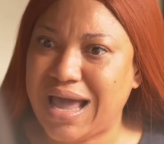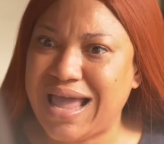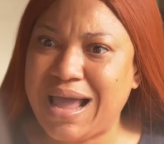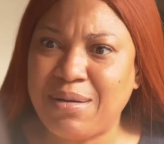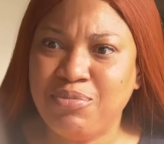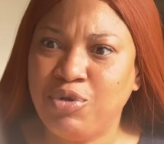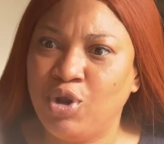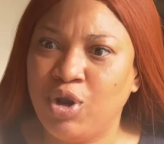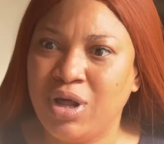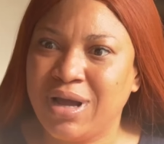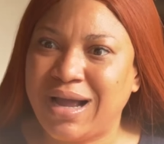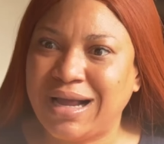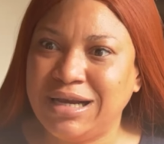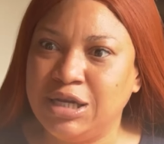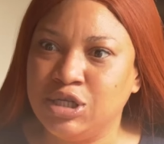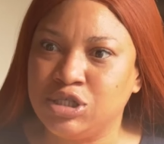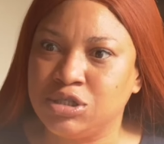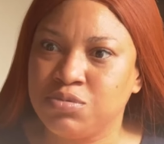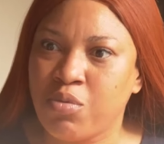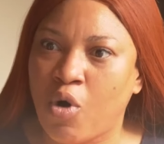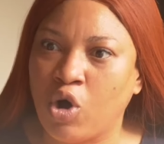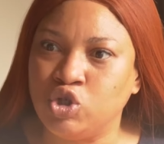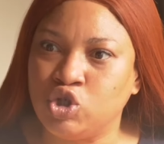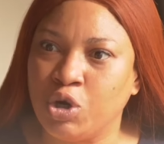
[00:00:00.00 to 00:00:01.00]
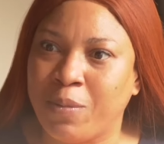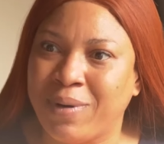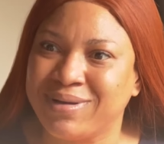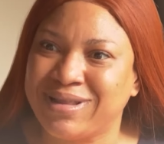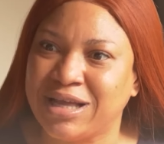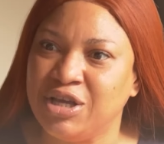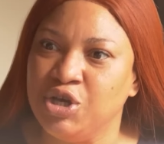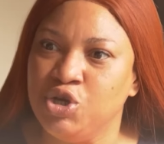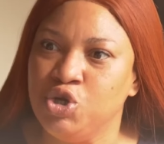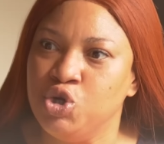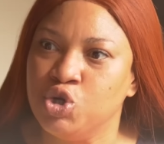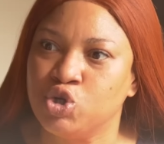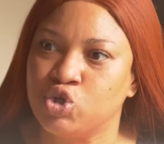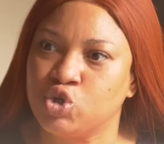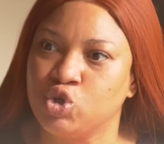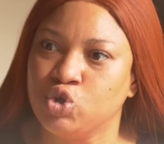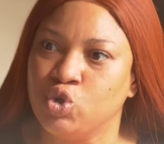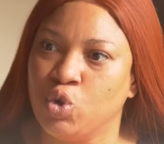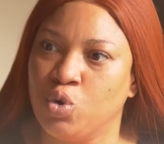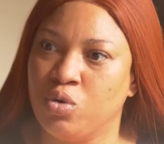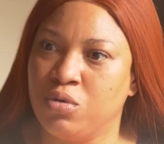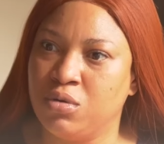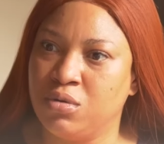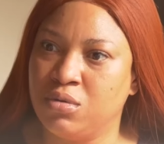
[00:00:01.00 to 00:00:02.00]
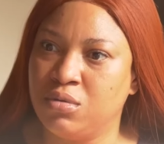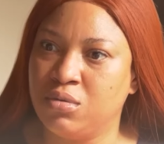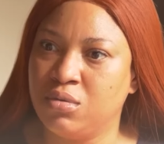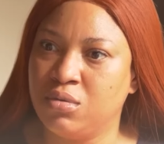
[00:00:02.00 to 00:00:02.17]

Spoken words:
I am no longer the small chumma that you used to know.